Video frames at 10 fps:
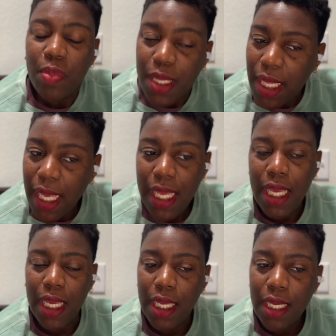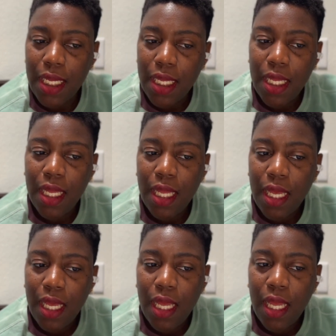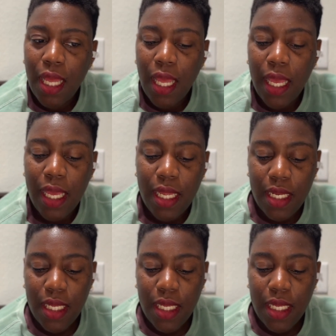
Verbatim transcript: playing and